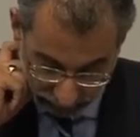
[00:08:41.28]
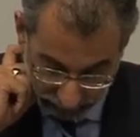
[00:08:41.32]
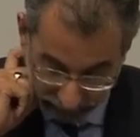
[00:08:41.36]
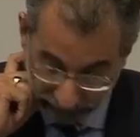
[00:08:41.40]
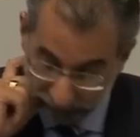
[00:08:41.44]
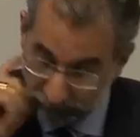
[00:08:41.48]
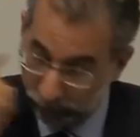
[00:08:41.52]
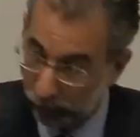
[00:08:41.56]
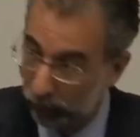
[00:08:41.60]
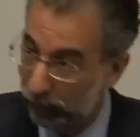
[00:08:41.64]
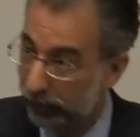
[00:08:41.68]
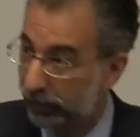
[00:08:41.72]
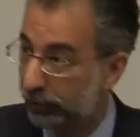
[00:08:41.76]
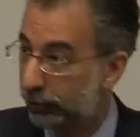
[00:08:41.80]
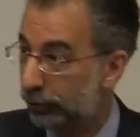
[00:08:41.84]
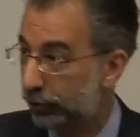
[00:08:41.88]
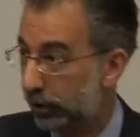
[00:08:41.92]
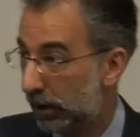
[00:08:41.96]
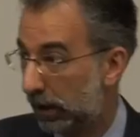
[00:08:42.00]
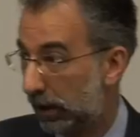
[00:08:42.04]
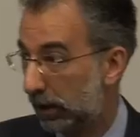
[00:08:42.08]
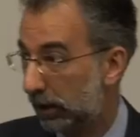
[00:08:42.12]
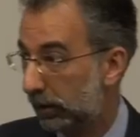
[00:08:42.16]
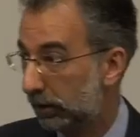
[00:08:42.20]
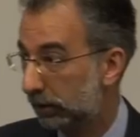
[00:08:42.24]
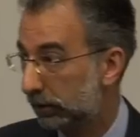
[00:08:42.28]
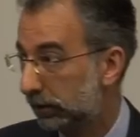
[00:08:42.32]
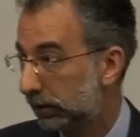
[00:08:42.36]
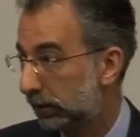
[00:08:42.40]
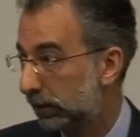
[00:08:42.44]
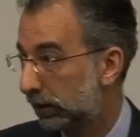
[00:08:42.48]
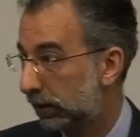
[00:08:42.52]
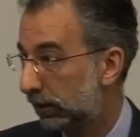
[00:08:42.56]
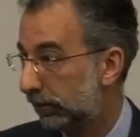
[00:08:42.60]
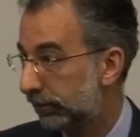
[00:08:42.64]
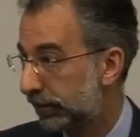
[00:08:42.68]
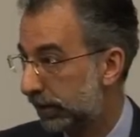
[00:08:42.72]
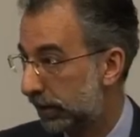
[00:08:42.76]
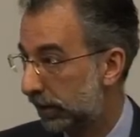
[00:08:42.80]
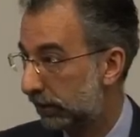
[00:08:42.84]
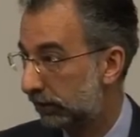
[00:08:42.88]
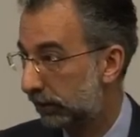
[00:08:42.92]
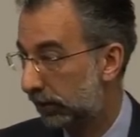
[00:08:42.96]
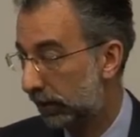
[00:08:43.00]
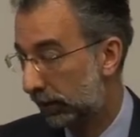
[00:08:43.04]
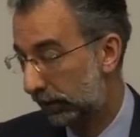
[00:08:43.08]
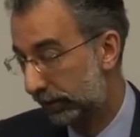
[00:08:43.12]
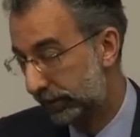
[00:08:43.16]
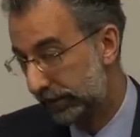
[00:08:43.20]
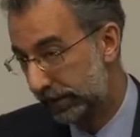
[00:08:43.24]
before the trial of
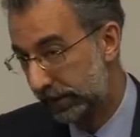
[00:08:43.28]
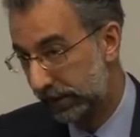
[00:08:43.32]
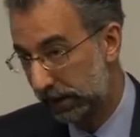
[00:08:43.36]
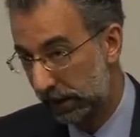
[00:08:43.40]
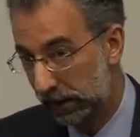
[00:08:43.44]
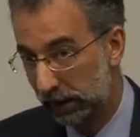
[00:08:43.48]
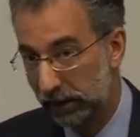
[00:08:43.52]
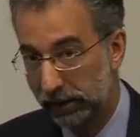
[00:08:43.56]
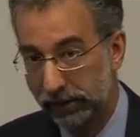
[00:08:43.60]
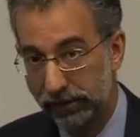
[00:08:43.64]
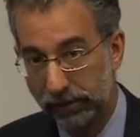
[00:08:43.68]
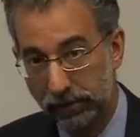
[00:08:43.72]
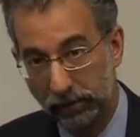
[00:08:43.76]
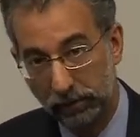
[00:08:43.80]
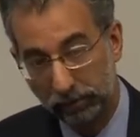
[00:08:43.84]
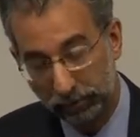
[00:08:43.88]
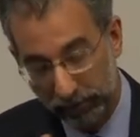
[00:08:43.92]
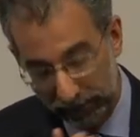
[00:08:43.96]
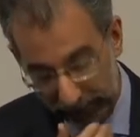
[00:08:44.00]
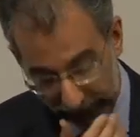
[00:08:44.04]
Stephen Lawrence's killers took